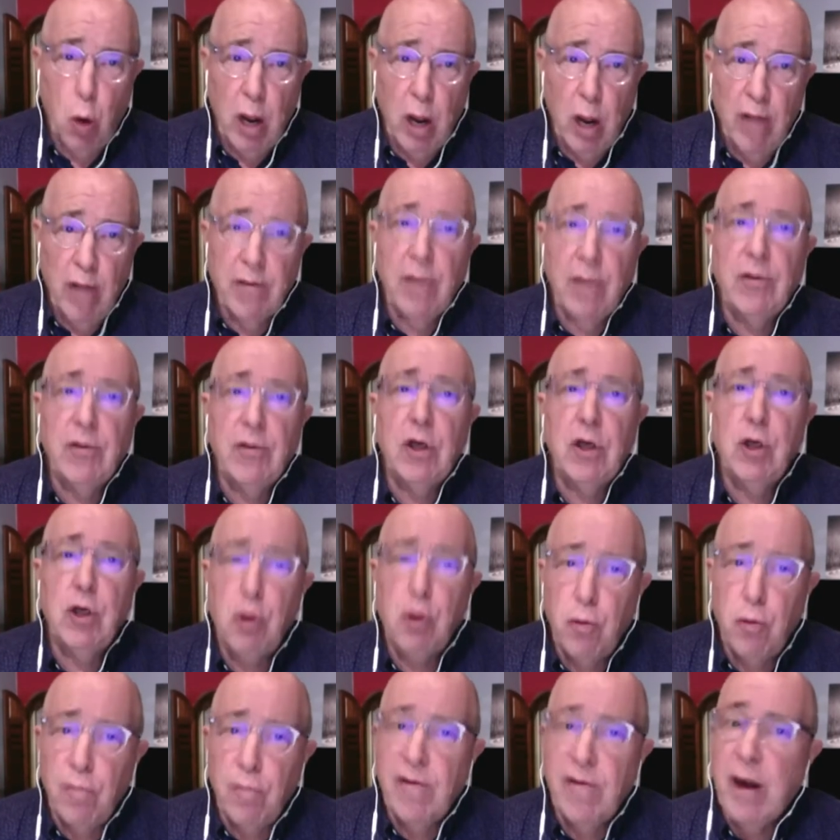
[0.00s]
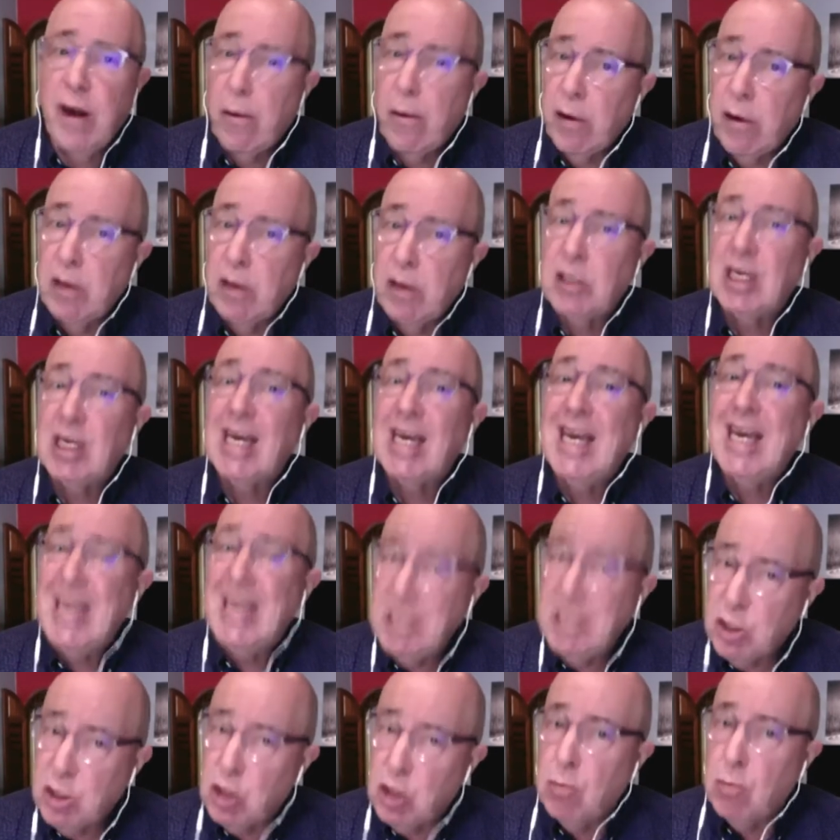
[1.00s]
that the new variant
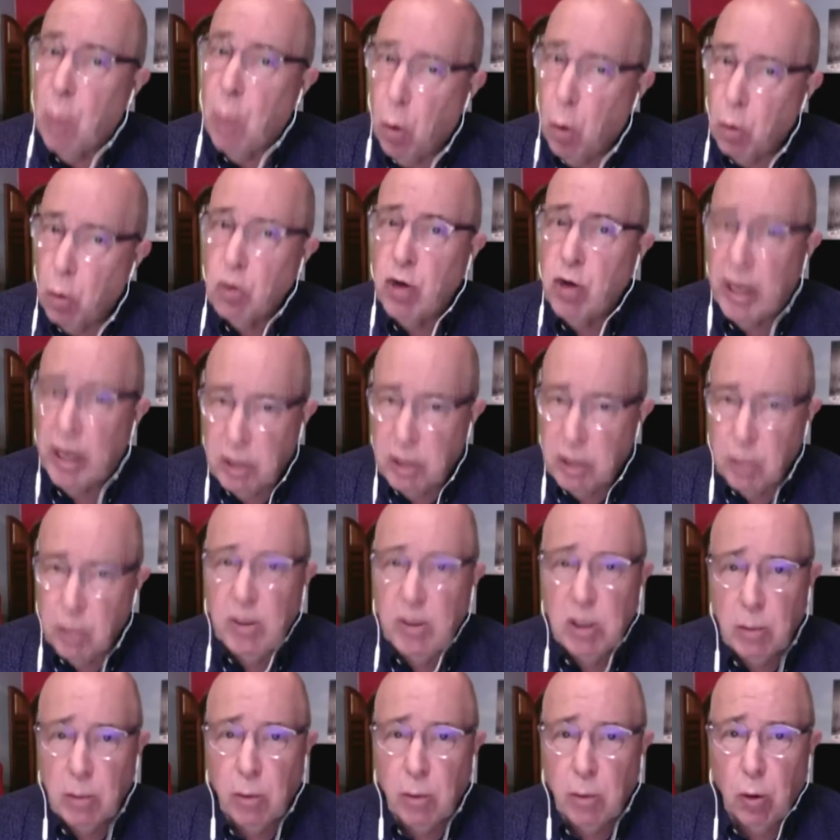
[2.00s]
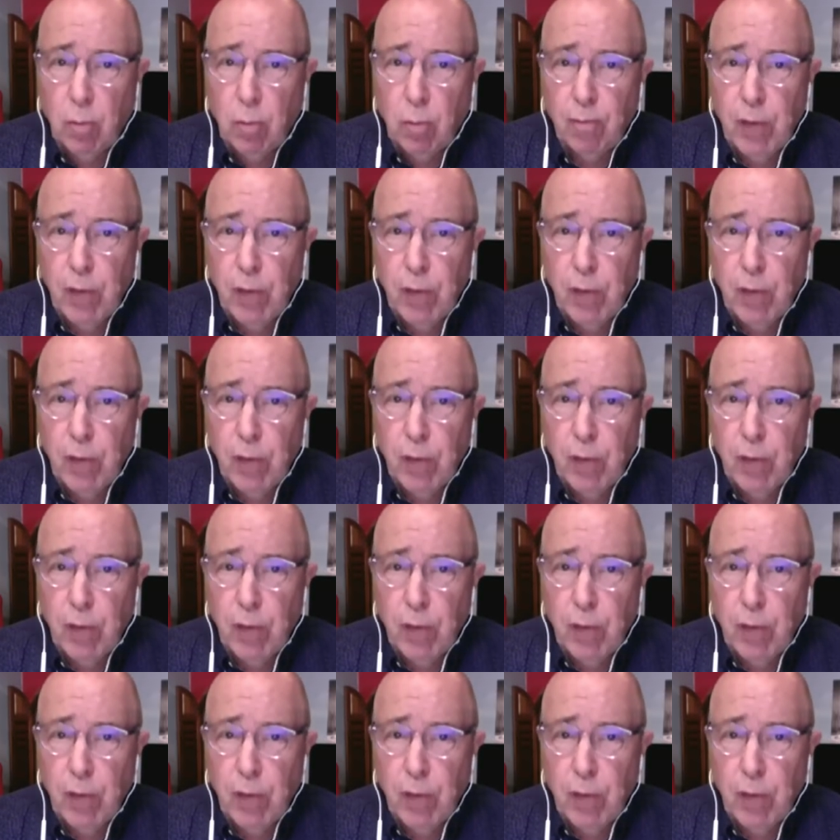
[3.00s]
is more transmissible.